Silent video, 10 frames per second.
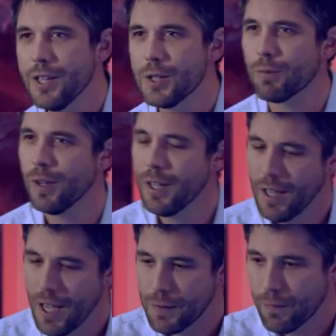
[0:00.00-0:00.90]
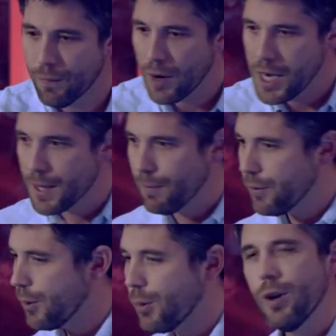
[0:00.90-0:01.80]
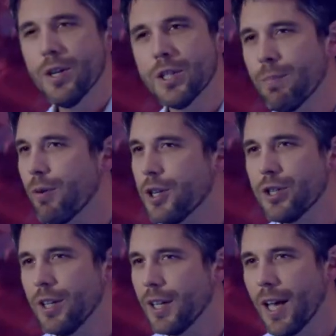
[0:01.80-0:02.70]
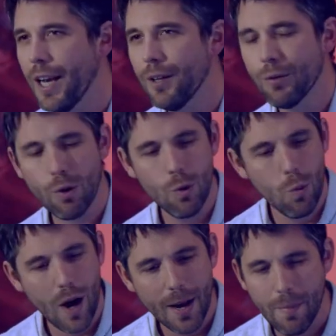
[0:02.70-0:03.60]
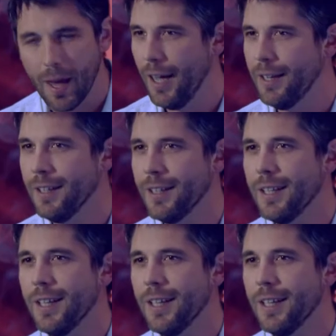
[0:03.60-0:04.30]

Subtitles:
He's freed them from the worst oppression in Canaan through one man,